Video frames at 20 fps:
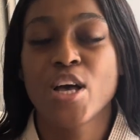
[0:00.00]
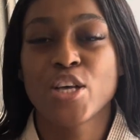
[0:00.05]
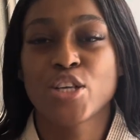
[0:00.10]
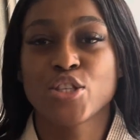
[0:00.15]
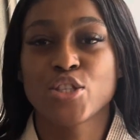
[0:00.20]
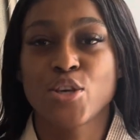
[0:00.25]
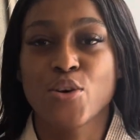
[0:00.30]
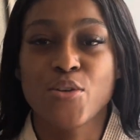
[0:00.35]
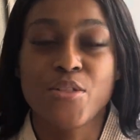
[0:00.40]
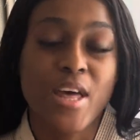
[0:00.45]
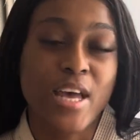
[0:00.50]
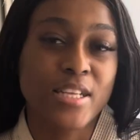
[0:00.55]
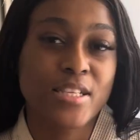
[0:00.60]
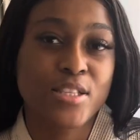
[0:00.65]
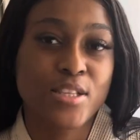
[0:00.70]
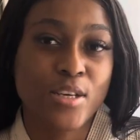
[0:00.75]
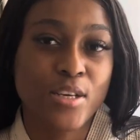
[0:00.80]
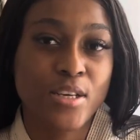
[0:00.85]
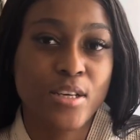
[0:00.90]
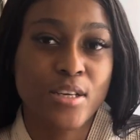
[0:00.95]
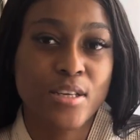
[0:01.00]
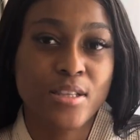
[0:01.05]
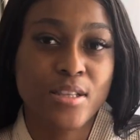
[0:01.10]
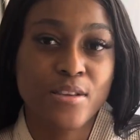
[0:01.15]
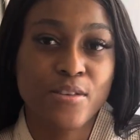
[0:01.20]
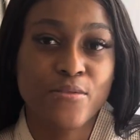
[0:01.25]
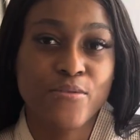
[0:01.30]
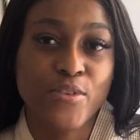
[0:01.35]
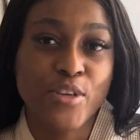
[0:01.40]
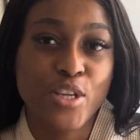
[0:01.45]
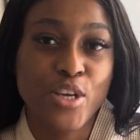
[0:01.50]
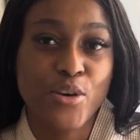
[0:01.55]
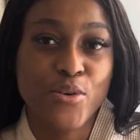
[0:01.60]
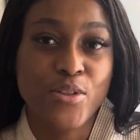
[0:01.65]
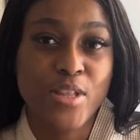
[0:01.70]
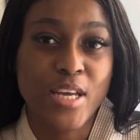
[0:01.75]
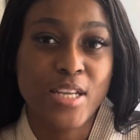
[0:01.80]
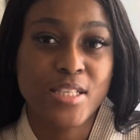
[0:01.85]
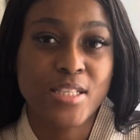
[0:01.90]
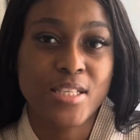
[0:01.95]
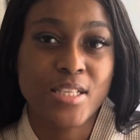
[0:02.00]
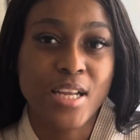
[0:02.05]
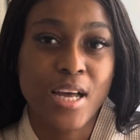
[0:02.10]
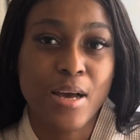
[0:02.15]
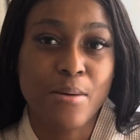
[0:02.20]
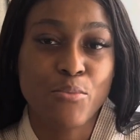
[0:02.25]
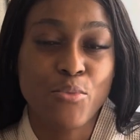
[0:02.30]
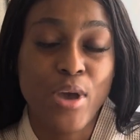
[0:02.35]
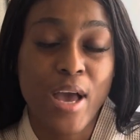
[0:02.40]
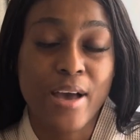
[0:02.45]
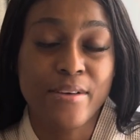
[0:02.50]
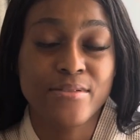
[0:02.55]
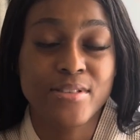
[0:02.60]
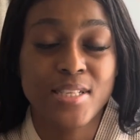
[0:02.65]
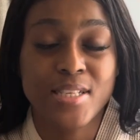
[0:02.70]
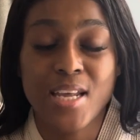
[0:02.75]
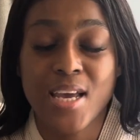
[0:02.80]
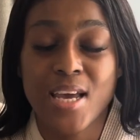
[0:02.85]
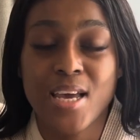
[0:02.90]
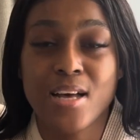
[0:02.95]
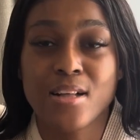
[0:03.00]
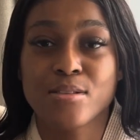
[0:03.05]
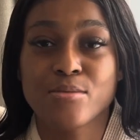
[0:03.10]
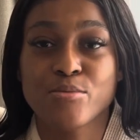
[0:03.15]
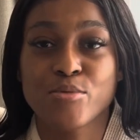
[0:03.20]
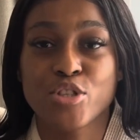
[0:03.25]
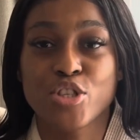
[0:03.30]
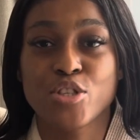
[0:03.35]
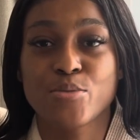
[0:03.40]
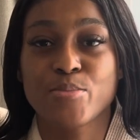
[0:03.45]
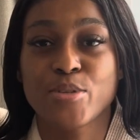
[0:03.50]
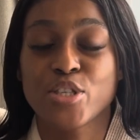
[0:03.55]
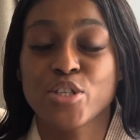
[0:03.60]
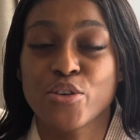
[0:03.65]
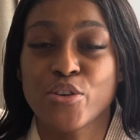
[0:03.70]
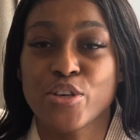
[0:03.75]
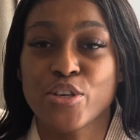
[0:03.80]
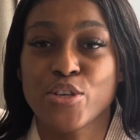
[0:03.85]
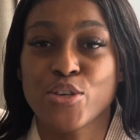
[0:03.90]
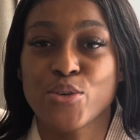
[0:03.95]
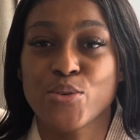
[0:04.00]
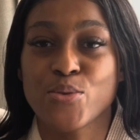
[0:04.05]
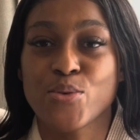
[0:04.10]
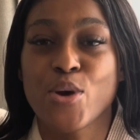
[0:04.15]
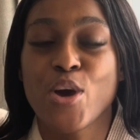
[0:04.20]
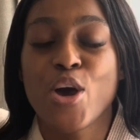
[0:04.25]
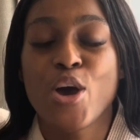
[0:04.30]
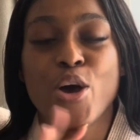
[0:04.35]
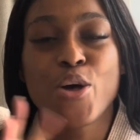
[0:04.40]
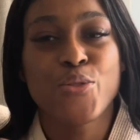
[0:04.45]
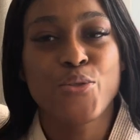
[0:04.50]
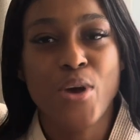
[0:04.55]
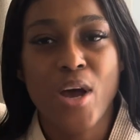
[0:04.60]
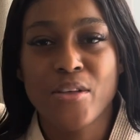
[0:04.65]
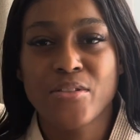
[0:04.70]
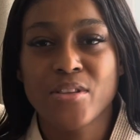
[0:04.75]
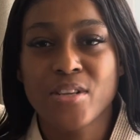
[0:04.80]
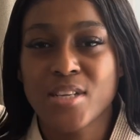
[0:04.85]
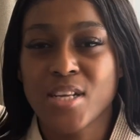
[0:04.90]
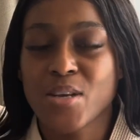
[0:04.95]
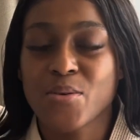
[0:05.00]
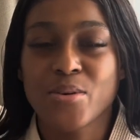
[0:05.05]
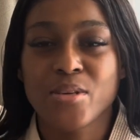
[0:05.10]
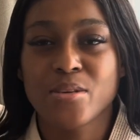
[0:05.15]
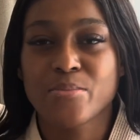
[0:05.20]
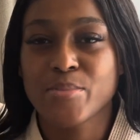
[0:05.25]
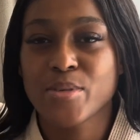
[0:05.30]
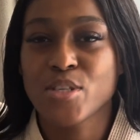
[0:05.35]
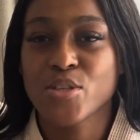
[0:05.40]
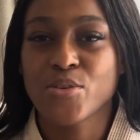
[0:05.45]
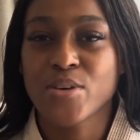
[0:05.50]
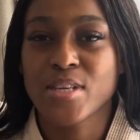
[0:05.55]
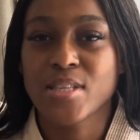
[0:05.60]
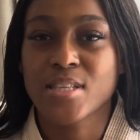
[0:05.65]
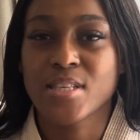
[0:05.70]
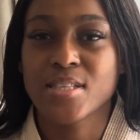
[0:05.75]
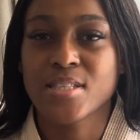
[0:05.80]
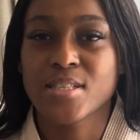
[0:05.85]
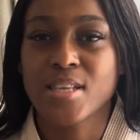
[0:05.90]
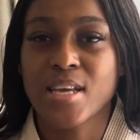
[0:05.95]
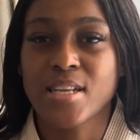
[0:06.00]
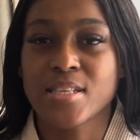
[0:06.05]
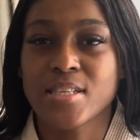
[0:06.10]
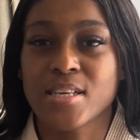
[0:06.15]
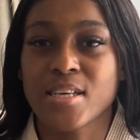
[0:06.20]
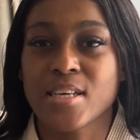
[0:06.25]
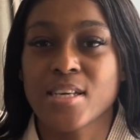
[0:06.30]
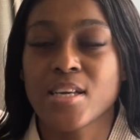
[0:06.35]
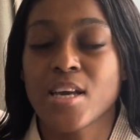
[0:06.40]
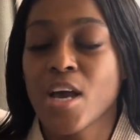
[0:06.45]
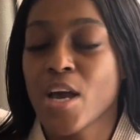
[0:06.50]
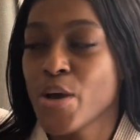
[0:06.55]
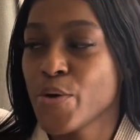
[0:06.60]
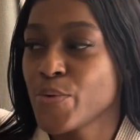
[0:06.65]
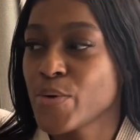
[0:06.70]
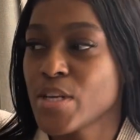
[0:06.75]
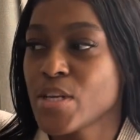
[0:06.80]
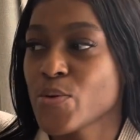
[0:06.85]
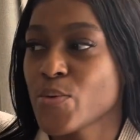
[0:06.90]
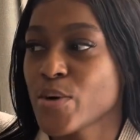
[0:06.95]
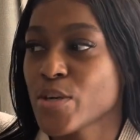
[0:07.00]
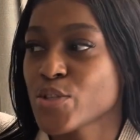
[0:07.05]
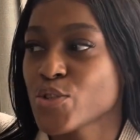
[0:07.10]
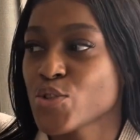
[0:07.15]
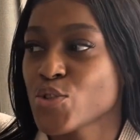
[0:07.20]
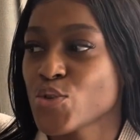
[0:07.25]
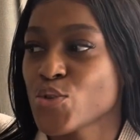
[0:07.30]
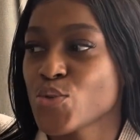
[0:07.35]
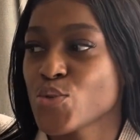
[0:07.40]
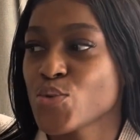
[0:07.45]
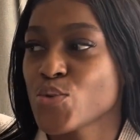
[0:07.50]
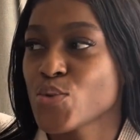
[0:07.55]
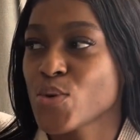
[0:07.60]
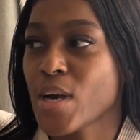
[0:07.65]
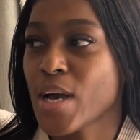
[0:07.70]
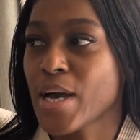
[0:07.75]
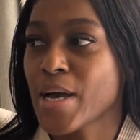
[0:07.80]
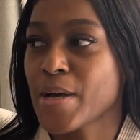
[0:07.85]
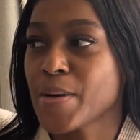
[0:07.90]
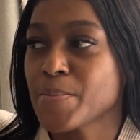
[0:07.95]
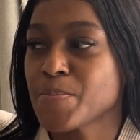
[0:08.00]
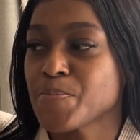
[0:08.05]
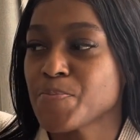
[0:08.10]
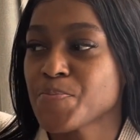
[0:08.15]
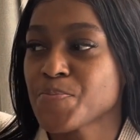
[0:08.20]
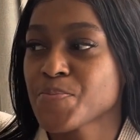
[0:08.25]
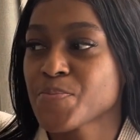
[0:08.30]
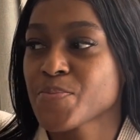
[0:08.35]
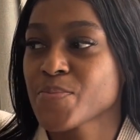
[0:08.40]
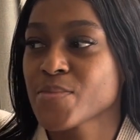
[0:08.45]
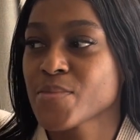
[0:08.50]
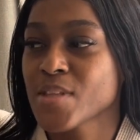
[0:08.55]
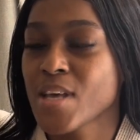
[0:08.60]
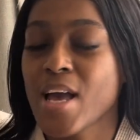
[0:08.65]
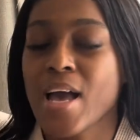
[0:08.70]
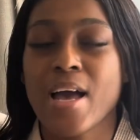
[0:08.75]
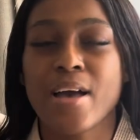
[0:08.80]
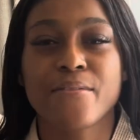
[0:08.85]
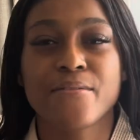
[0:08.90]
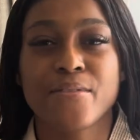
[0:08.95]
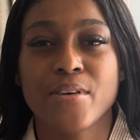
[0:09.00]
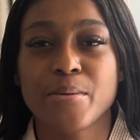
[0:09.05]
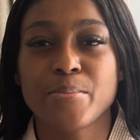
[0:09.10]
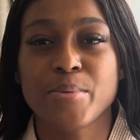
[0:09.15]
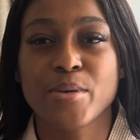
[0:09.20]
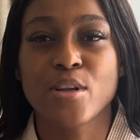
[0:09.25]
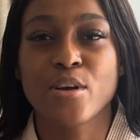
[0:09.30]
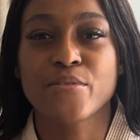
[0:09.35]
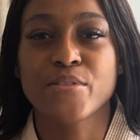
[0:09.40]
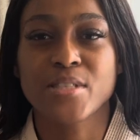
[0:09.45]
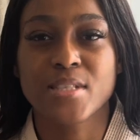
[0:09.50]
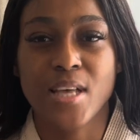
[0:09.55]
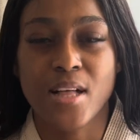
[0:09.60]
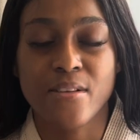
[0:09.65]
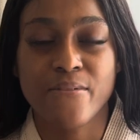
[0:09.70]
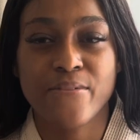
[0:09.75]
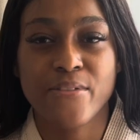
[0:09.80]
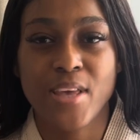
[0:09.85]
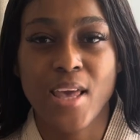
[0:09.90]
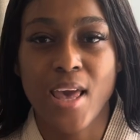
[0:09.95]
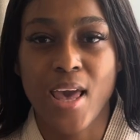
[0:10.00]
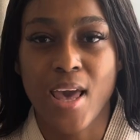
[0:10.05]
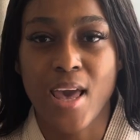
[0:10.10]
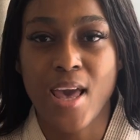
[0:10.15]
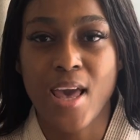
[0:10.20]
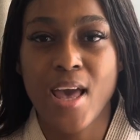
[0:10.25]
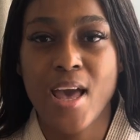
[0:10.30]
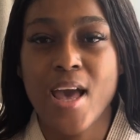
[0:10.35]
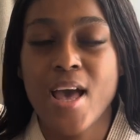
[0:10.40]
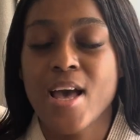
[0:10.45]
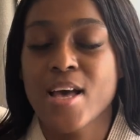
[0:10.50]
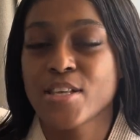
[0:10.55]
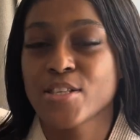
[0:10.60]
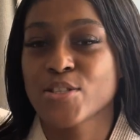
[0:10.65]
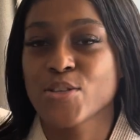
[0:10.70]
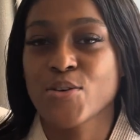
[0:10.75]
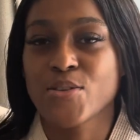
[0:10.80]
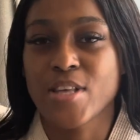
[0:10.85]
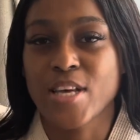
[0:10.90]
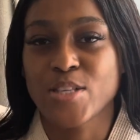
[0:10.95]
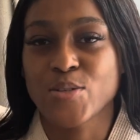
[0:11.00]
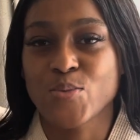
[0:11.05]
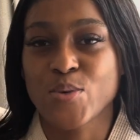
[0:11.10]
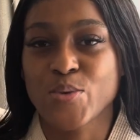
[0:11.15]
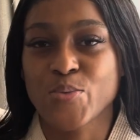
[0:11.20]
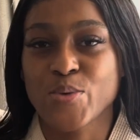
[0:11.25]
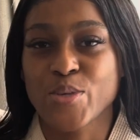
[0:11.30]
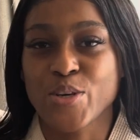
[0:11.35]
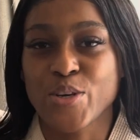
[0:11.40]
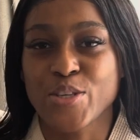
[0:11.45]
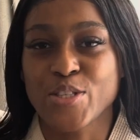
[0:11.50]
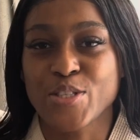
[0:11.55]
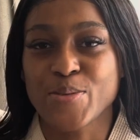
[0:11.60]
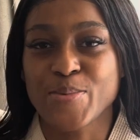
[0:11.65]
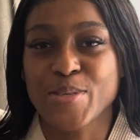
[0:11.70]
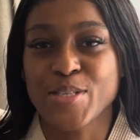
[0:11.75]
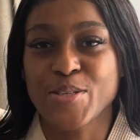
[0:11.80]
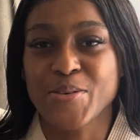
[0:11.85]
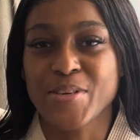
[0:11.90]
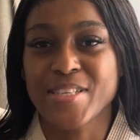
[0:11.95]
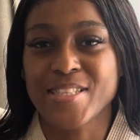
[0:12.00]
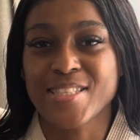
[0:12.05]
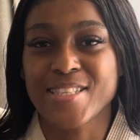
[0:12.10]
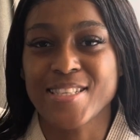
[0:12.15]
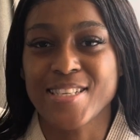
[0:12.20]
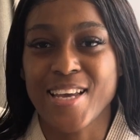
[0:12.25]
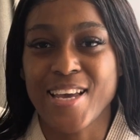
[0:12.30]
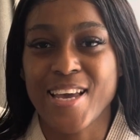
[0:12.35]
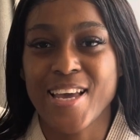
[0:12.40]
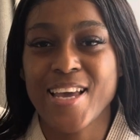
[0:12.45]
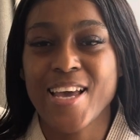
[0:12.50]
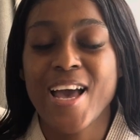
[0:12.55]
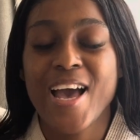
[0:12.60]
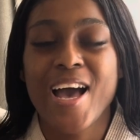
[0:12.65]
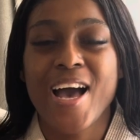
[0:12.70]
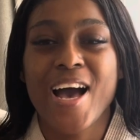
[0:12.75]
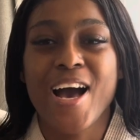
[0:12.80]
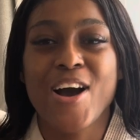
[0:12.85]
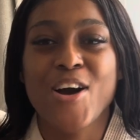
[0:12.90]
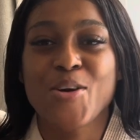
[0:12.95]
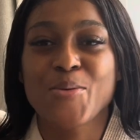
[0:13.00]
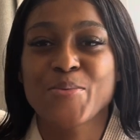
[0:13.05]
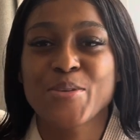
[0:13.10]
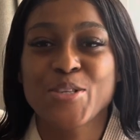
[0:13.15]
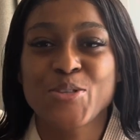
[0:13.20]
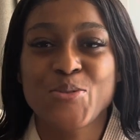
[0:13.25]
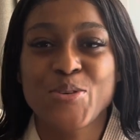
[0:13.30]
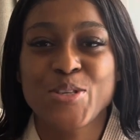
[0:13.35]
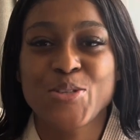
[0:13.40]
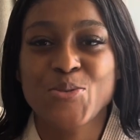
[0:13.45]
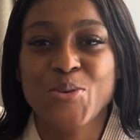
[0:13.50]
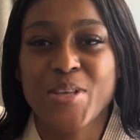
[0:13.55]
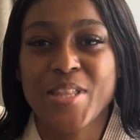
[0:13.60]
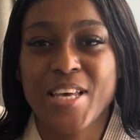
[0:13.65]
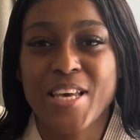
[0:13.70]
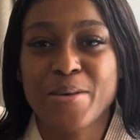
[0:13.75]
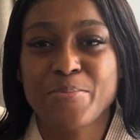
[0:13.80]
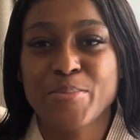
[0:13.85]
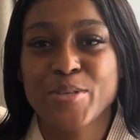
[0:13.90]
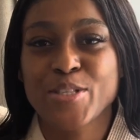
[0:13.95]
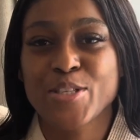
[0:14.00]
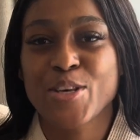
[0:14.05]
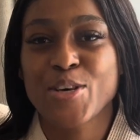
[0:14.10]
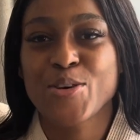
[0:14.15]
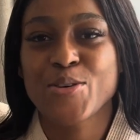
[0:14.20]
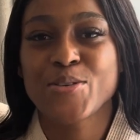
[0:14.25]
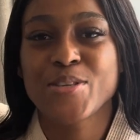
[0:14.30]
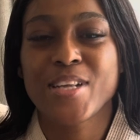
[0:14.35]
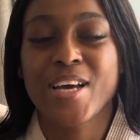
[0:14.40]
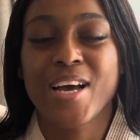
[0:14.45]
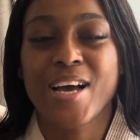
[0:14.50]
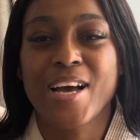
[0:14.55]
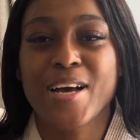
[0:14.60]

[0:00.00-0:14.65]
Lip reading: So that's the video that we have today. I'll just be showing you throughout the day what I'll be doing this Sunday. Really want to have a bit of self-care, so that's what we're going to be doing today. I hope that you enjoy the episode.